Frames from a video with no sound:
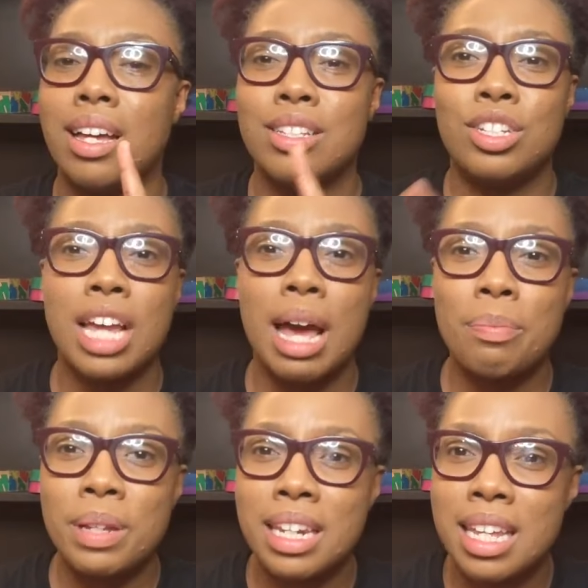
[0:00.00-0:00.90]

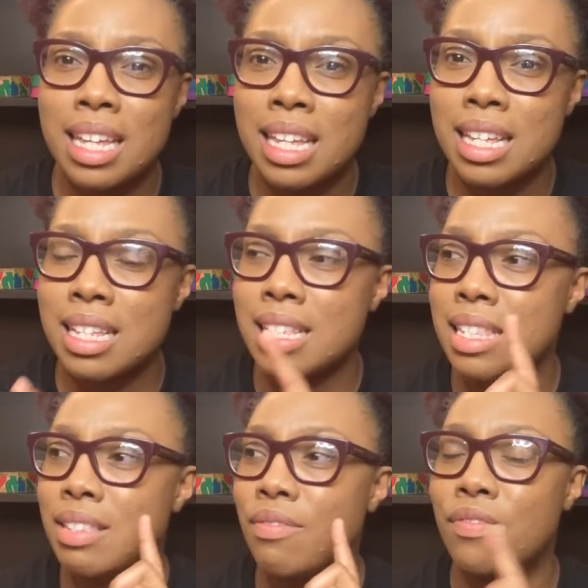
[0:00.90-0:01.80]

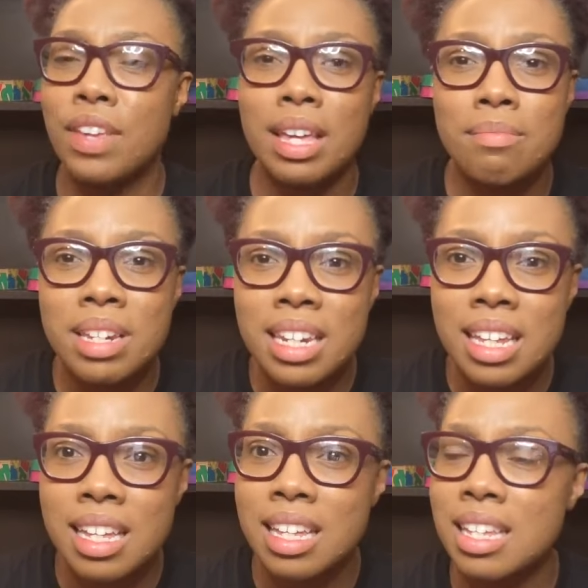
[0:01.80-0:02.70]
Japanese,
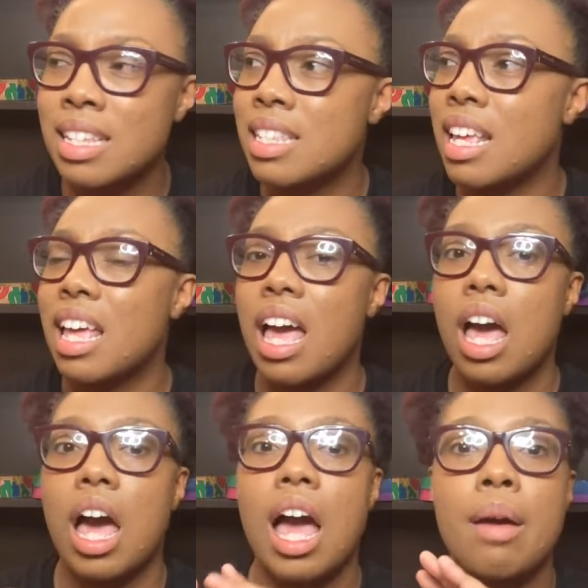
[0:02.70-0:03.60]
Vietnamese,
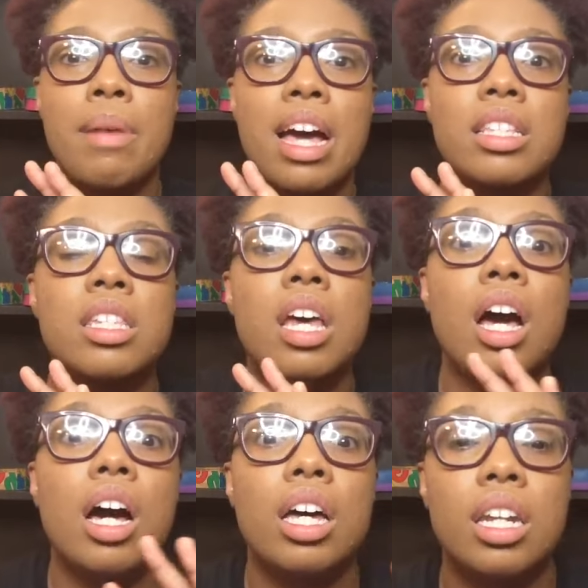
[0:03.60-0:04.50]
a
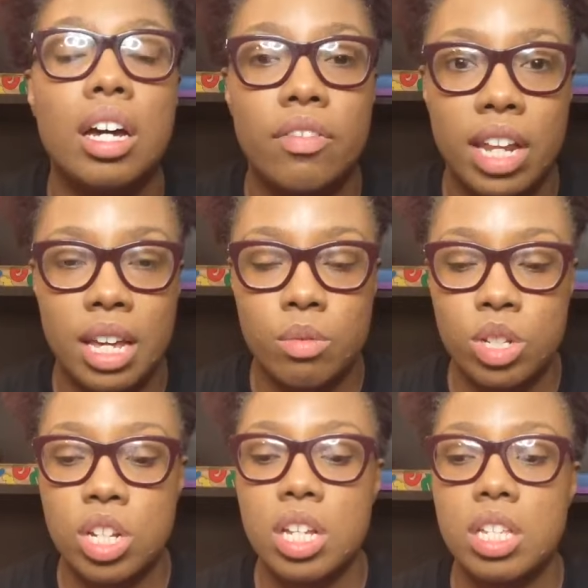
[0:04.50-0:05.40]
ton of
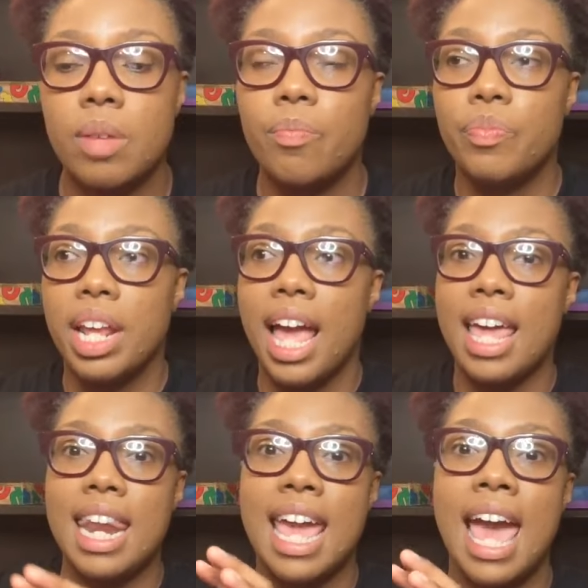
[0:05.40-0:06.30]
languages.
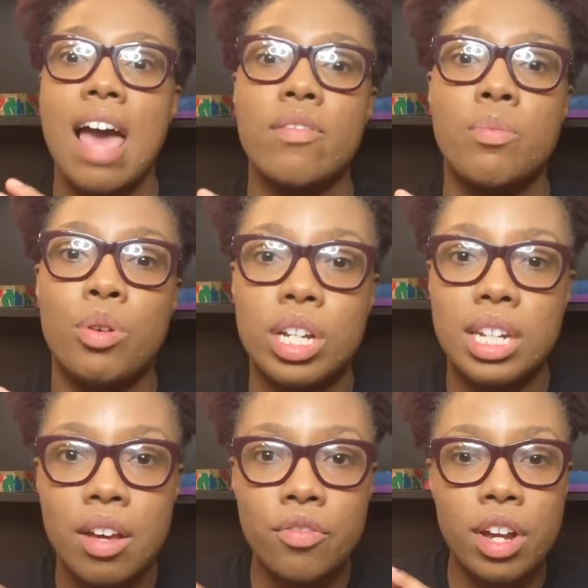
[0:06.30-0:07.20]
And they have it broken
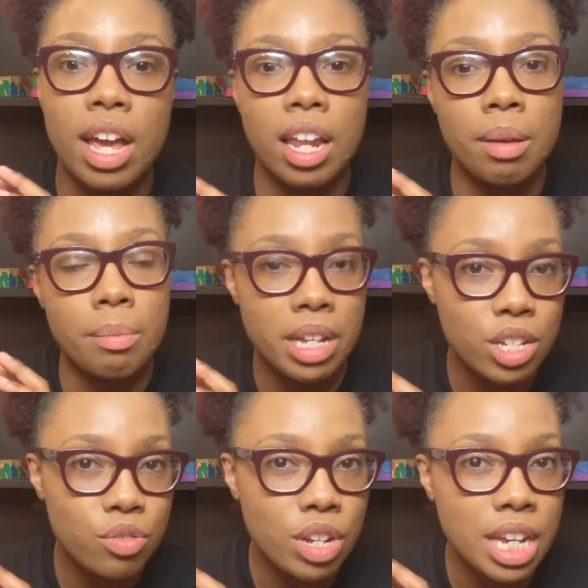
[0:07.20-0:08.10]
down for
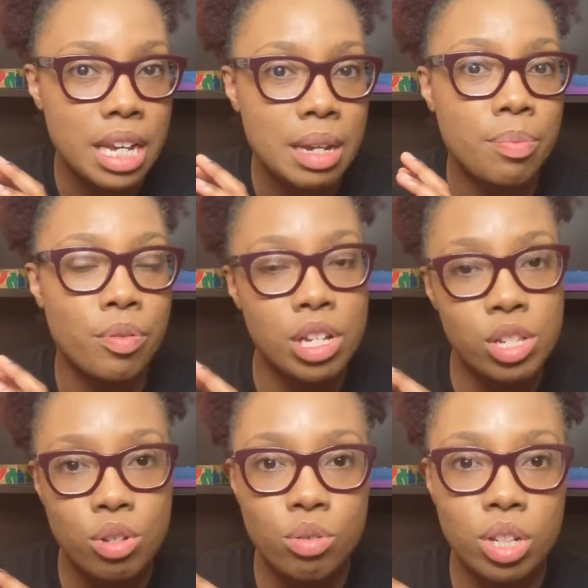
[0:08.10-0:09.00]
elementary,
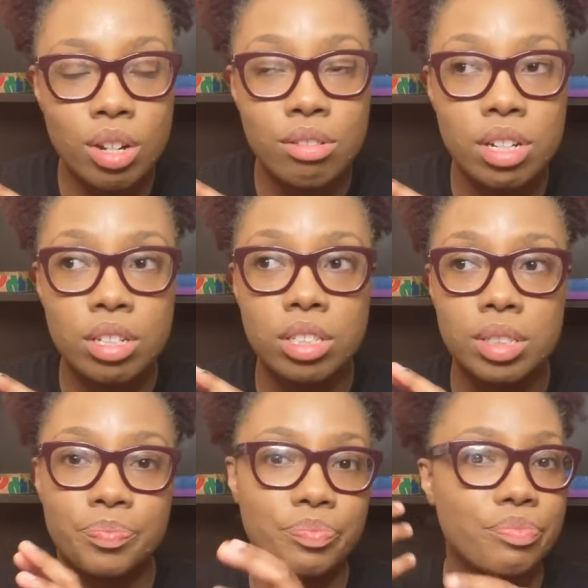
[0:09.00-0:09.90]
preschool learners,
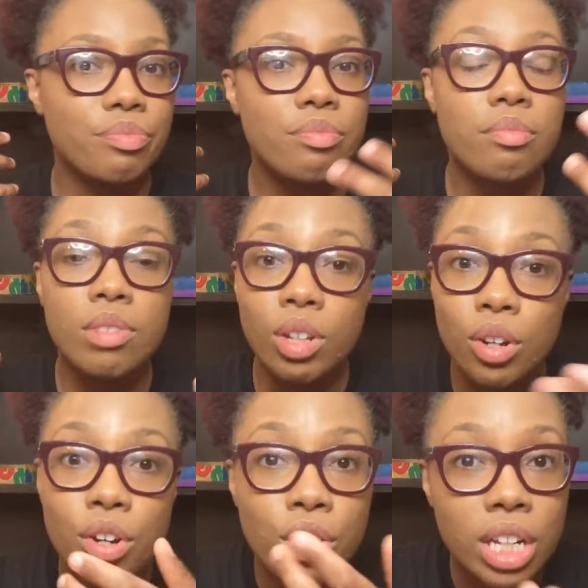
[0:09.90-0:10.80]

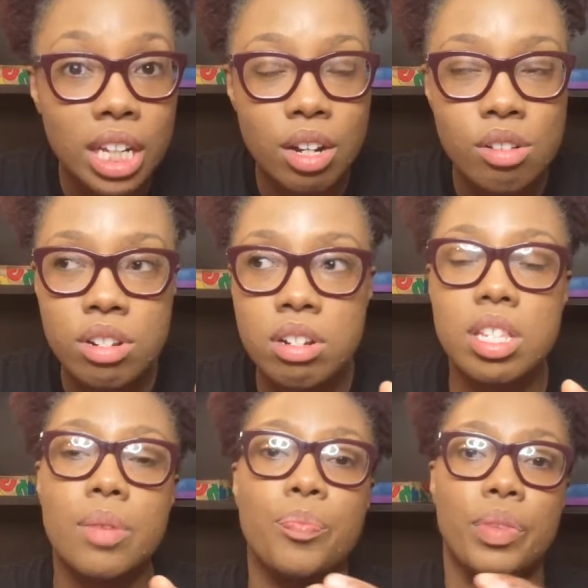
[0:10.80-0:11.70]
early learners,
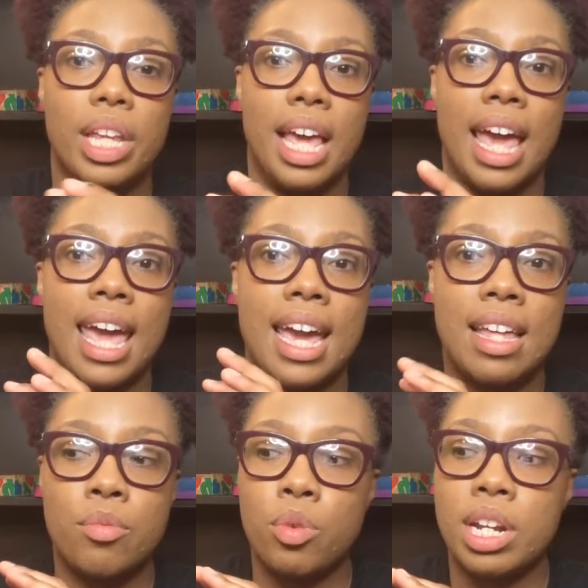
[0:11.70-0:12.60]

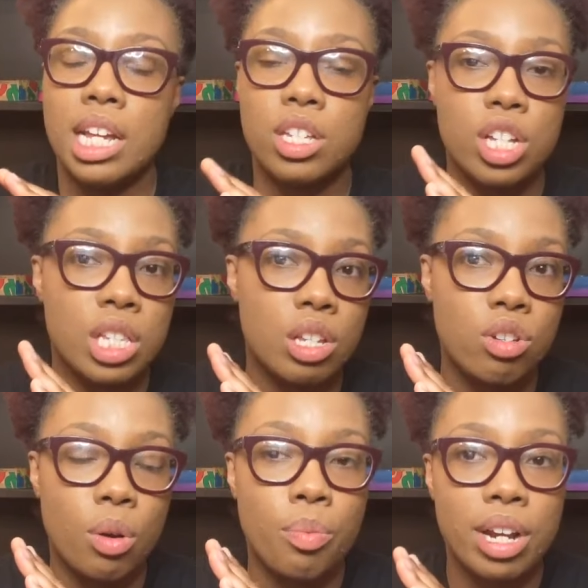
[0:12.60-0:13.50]
and where they just,
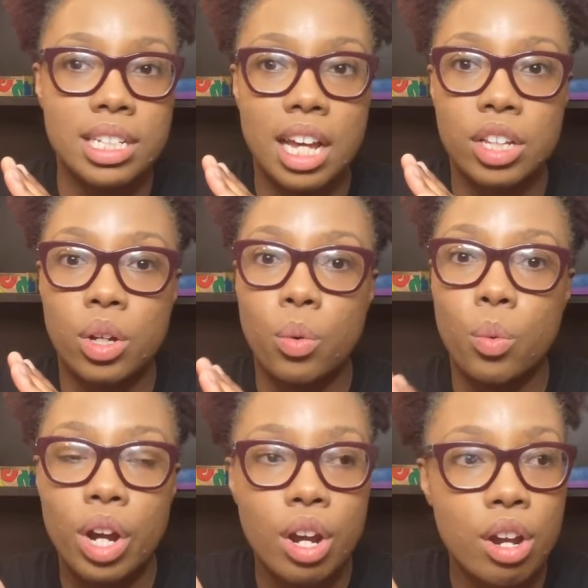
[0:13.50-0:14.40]
break down the
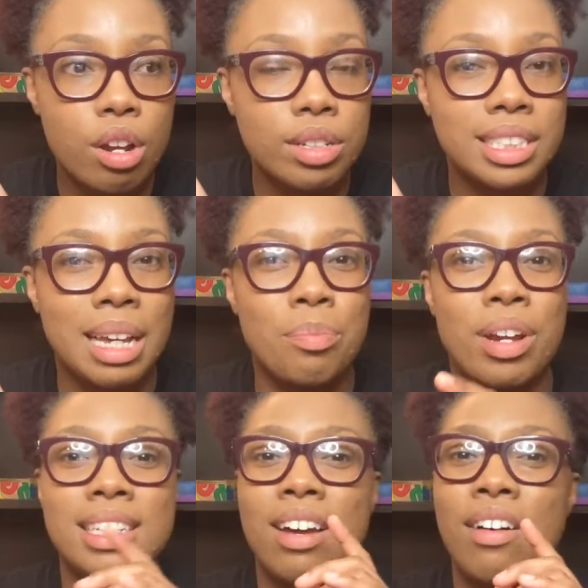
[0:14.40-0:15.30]
words, they break down